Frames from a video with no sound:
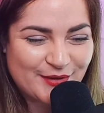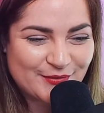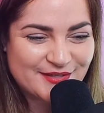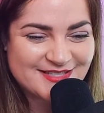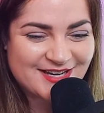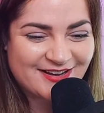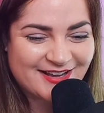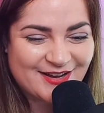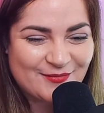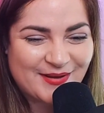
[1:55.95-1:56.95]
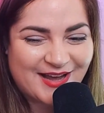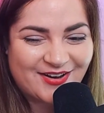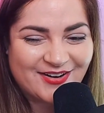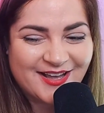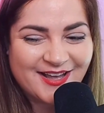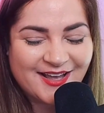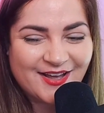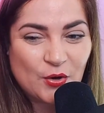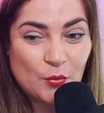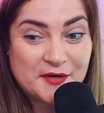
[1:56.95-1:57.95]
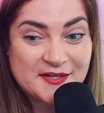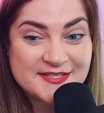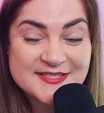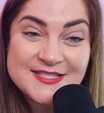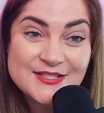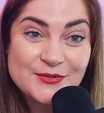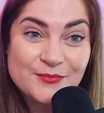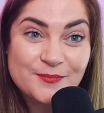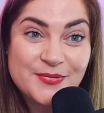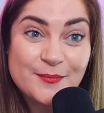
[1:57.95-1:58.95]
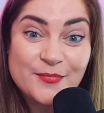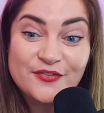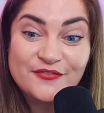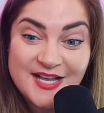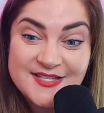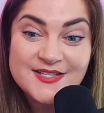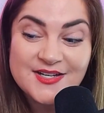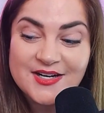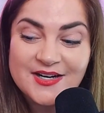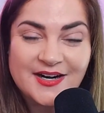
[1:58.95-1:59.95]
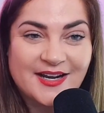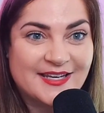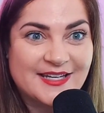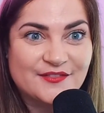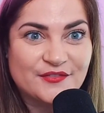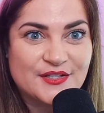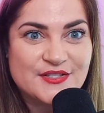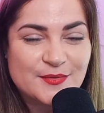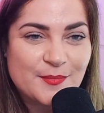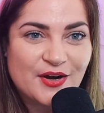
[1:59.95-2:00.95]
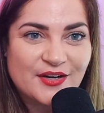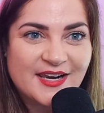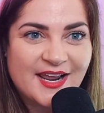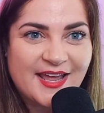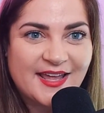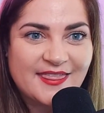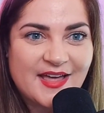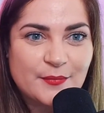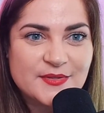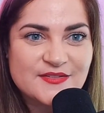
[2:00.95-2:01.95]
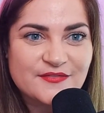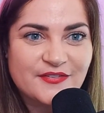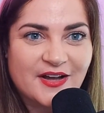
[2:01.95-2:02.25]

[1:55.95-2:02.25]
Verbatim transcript: we were talking about what it is to be a professor in influencer marketing. That was